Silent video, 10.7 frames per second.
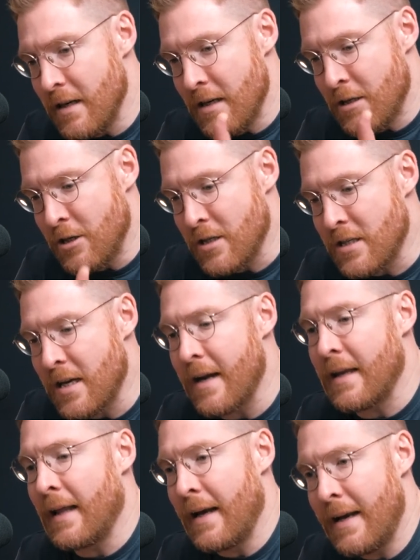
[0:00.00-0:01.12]
just
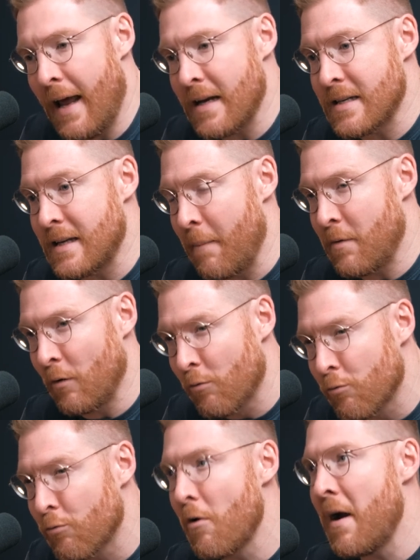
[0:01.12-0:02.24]
taking that next step to
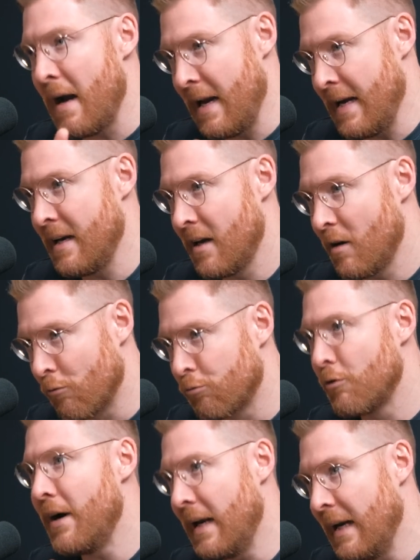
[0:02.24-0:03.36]
really,
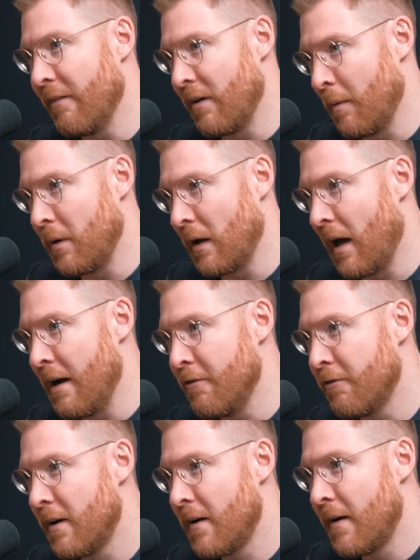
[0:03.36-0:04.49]
really level up your
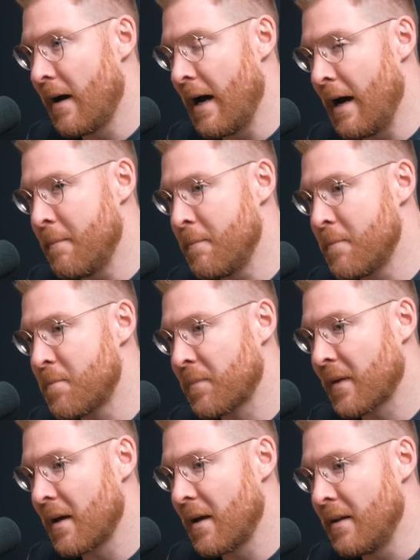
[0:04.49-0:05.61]
life, then
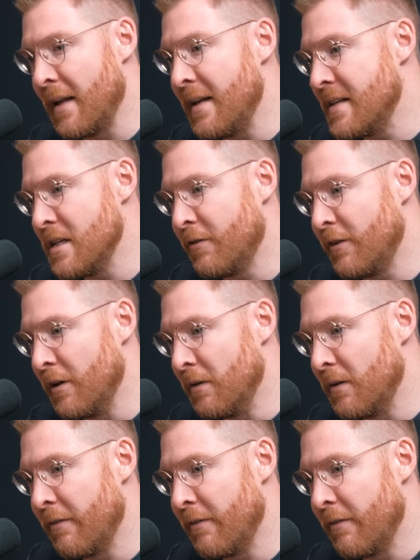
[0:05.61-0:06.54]
this is for you.